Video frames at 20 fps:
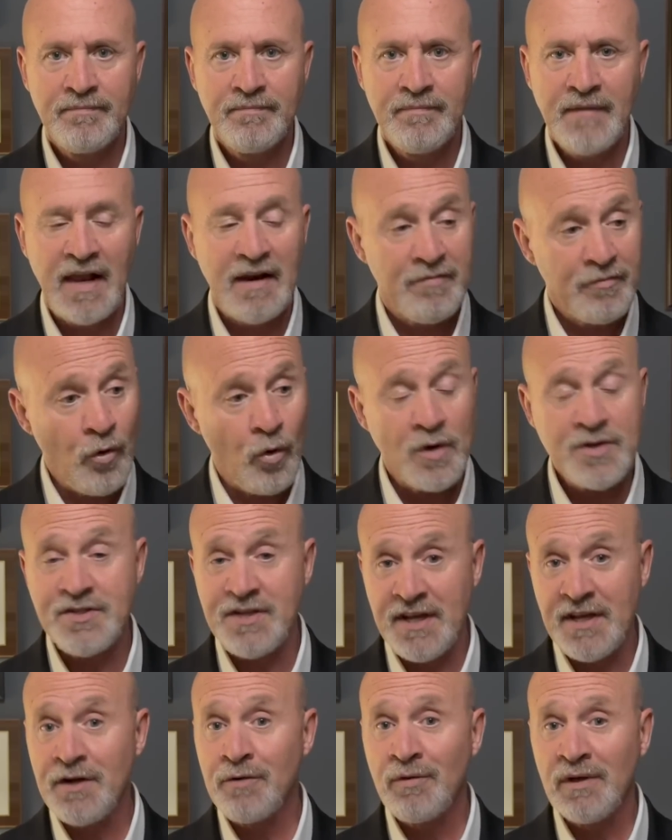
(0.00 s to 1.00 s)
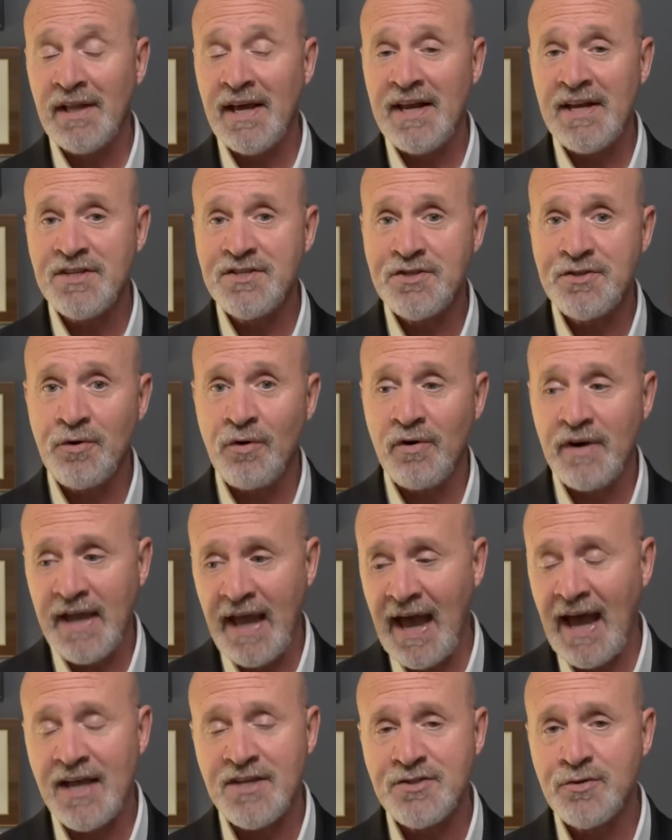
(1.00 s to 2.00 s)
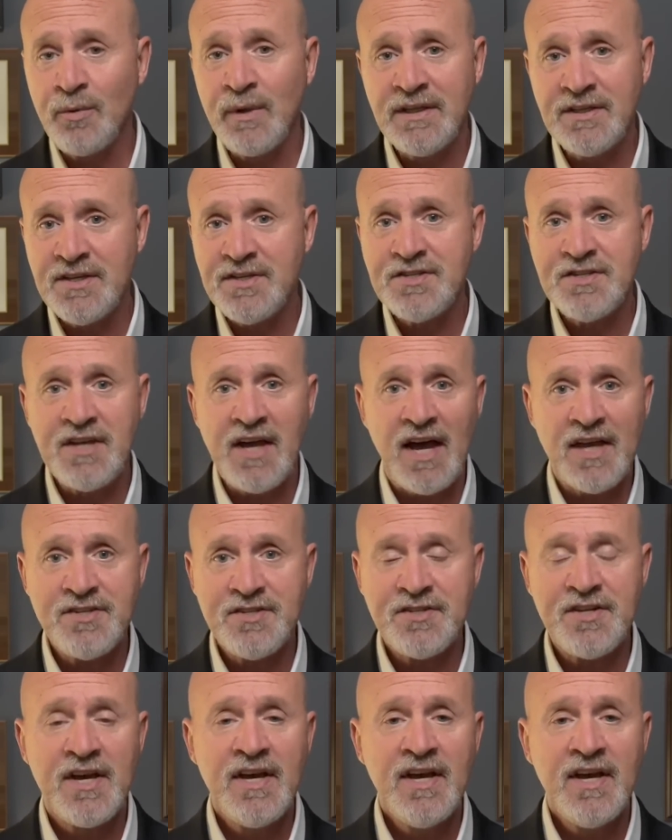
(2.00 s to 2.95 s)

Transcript: And of course, in a related story, as we discussed